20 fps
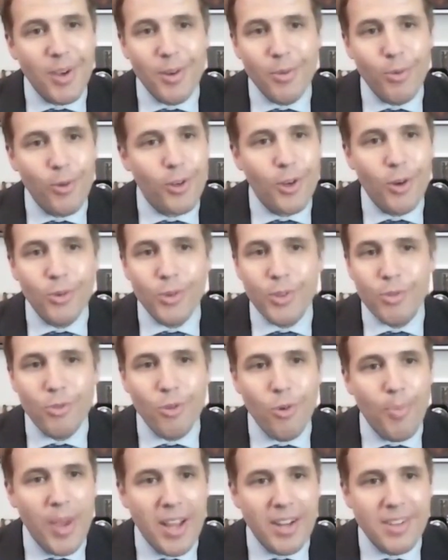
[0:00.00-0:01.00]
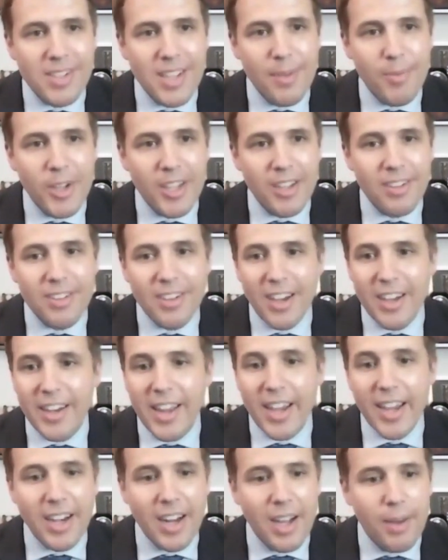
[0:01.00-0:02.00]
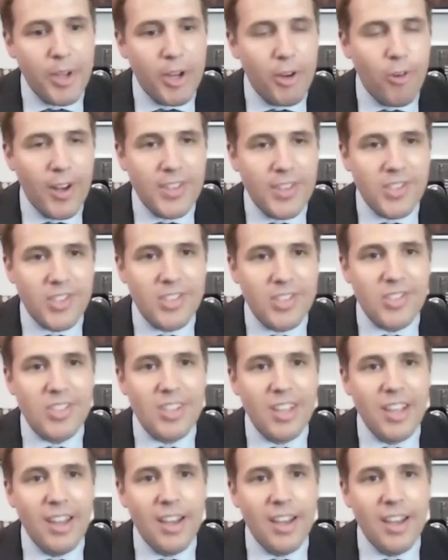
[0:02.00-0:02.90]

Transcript: We're going through a pandemic, an economic crisis.